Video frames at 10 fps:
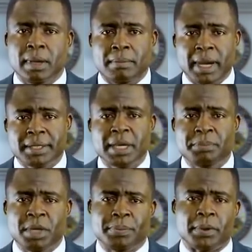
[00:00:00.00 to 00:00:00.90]
My dear
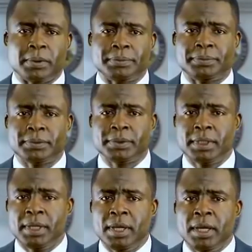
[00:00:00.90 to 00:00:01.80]
people,
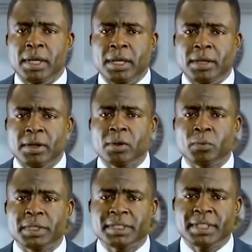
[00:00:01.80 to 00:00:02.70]

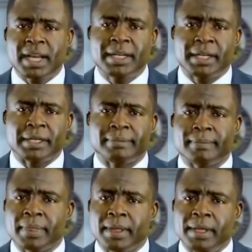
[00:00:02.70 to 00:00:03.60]
notwithstanding,
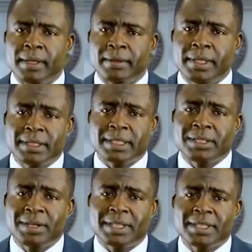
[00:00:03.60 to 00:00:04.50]
this
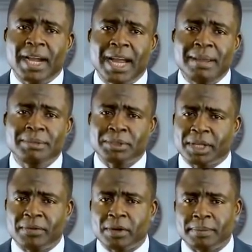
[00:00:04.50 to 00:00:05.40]
is not a time to
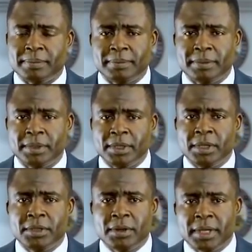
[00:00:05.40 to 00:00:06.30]
give up.
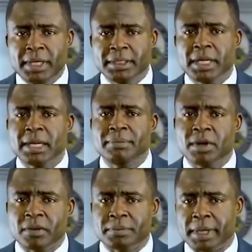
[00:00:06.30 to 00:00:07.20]
Your
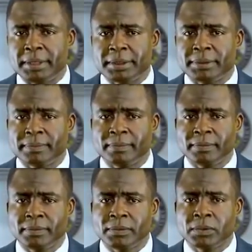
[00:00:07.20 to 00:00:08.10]
interim government
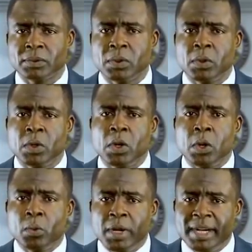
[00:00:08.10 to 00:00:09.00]

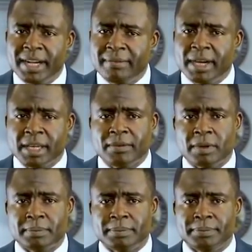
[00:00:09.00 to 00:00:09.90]
will never give up.